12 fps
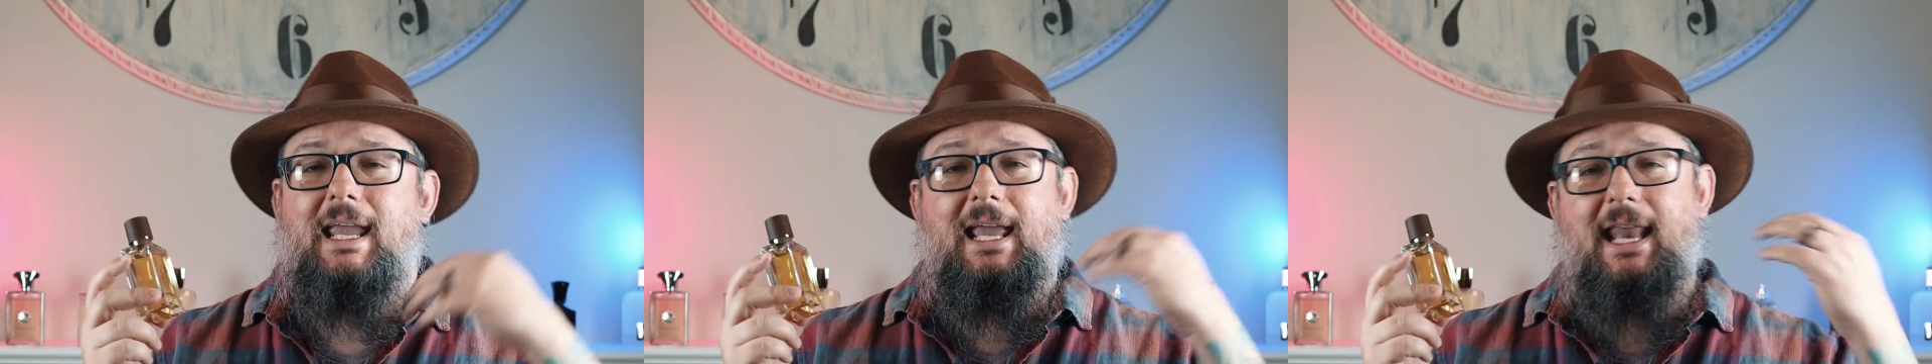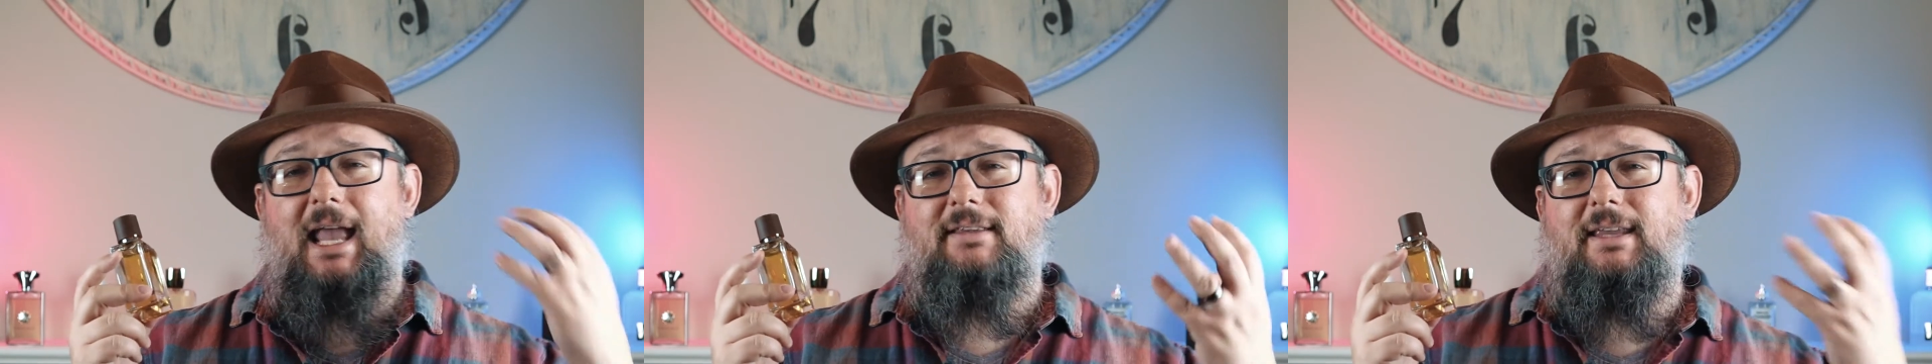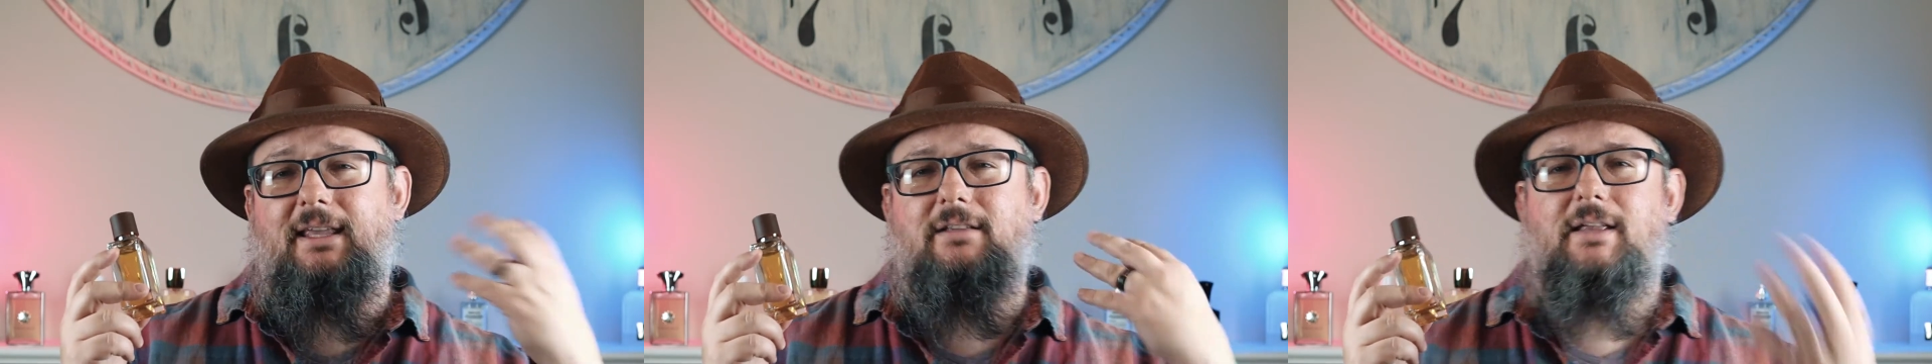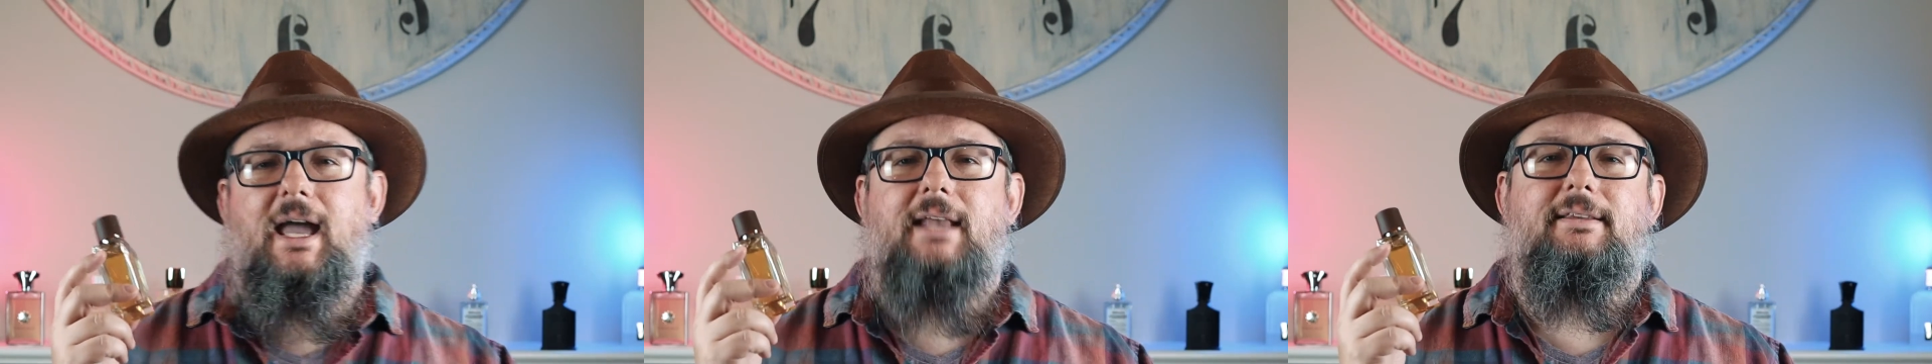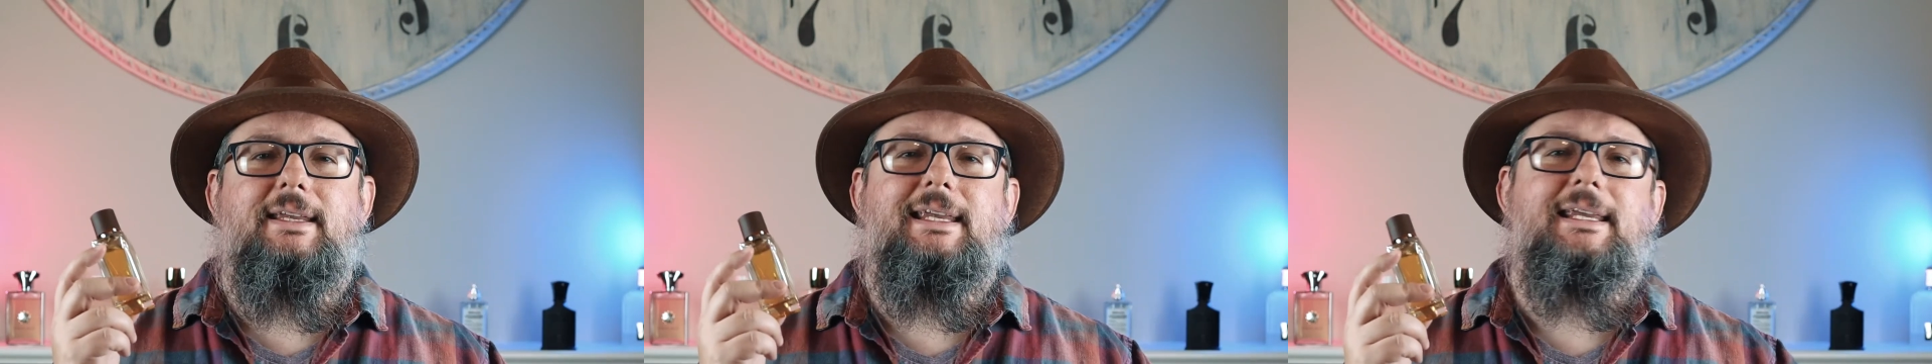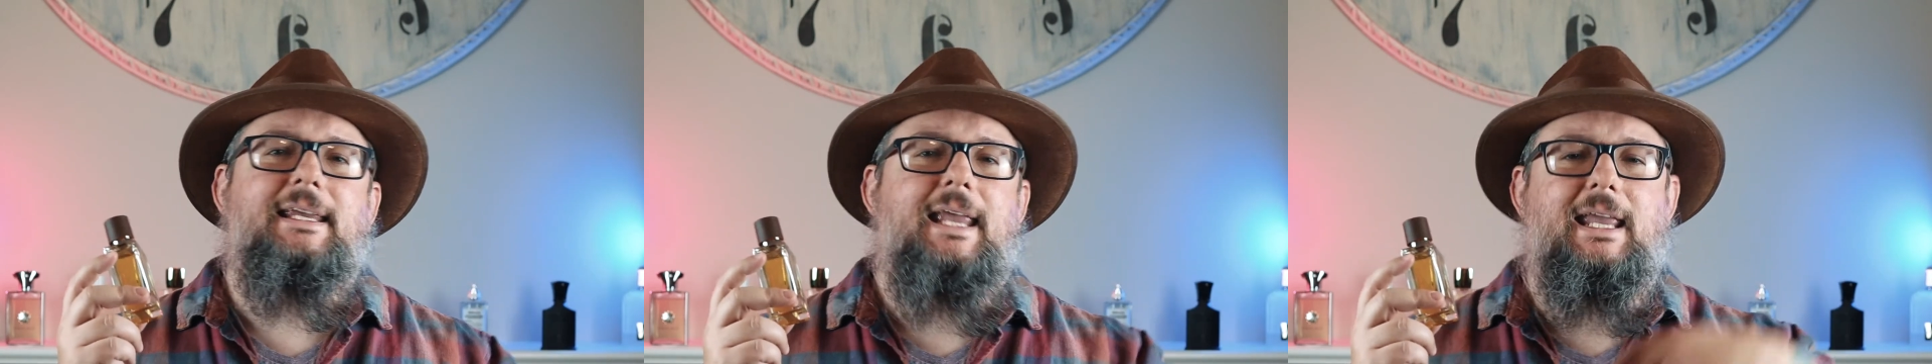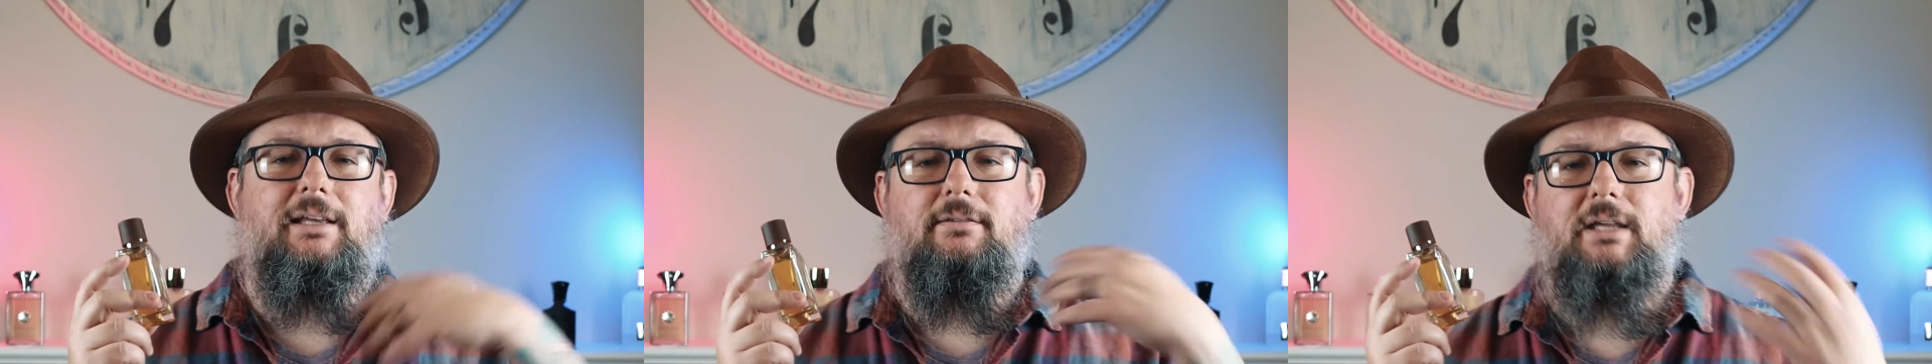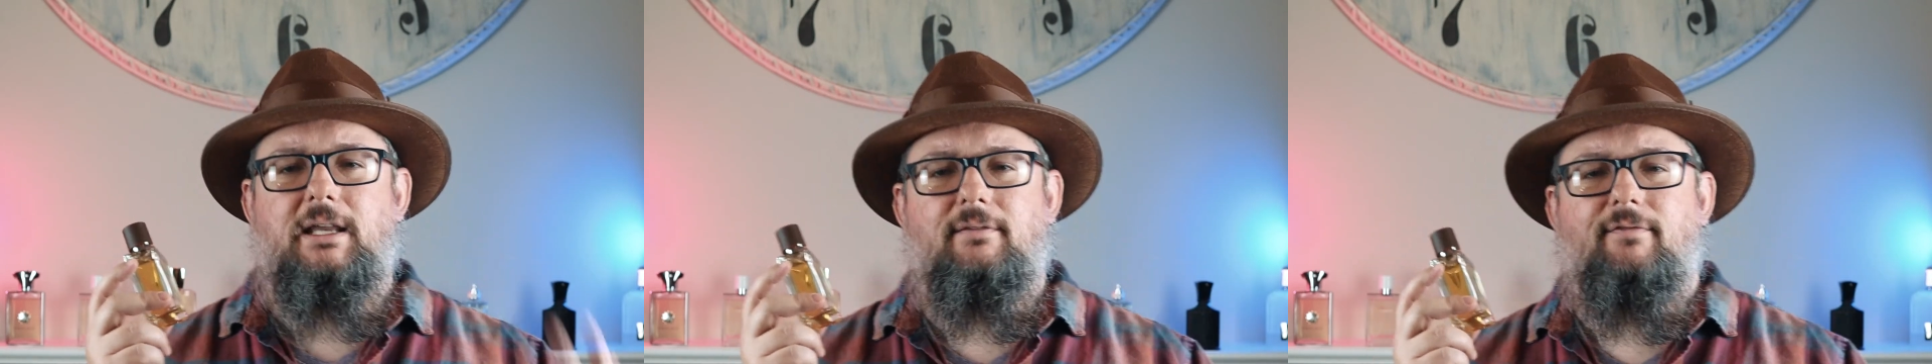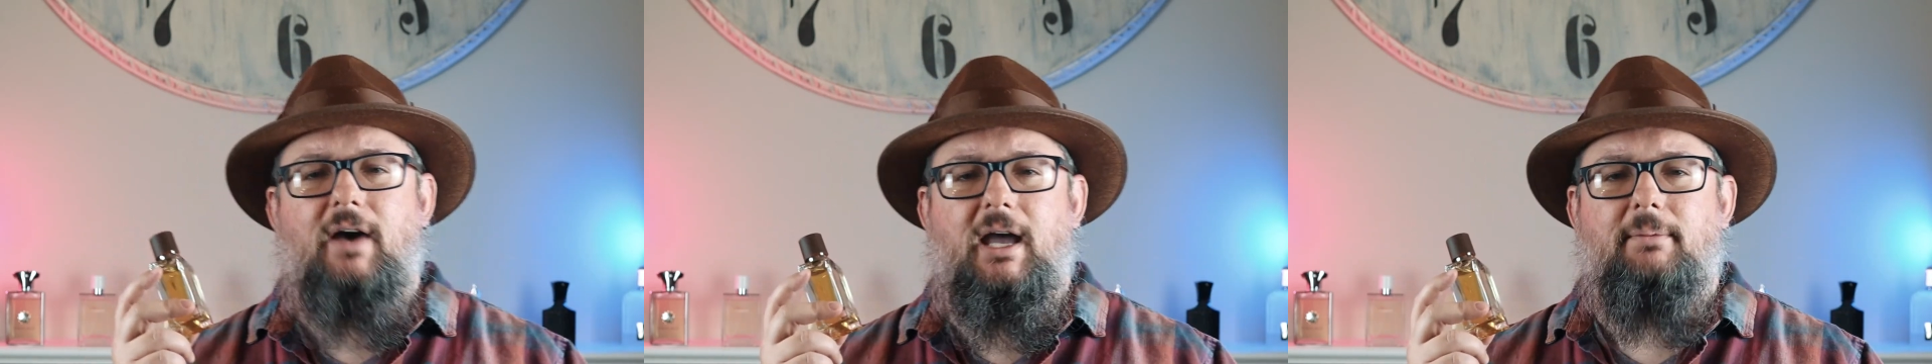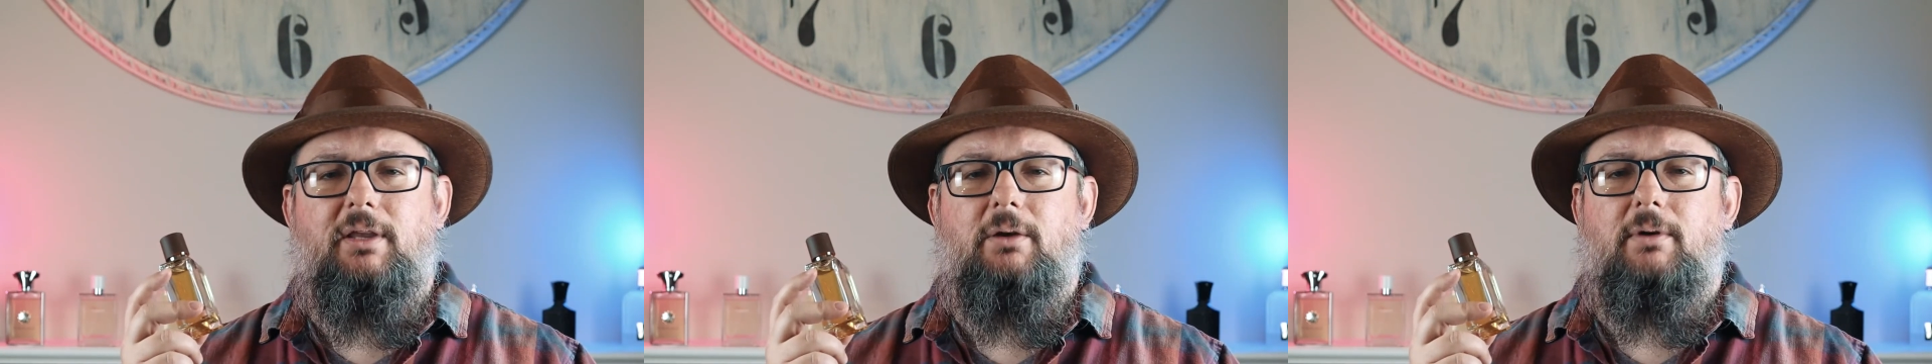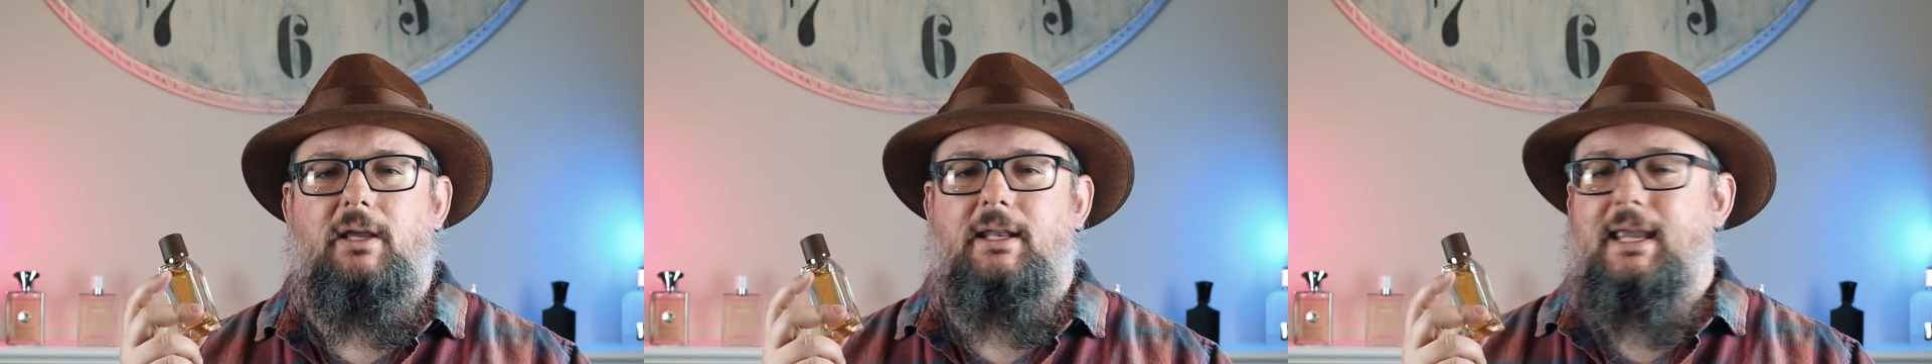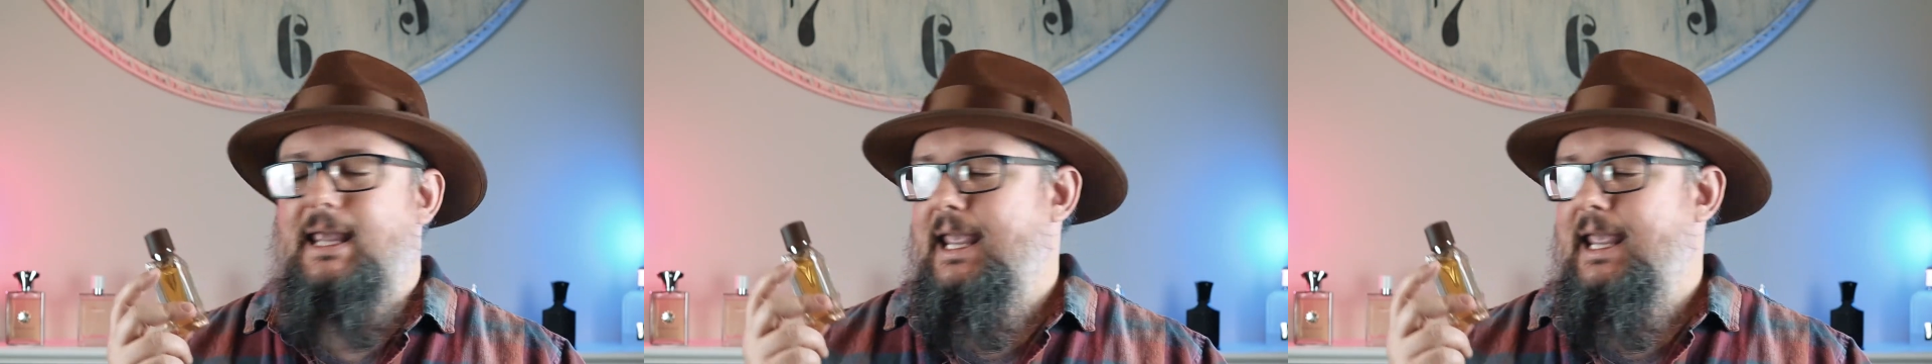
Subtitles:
It has a classy and clean vibe to it,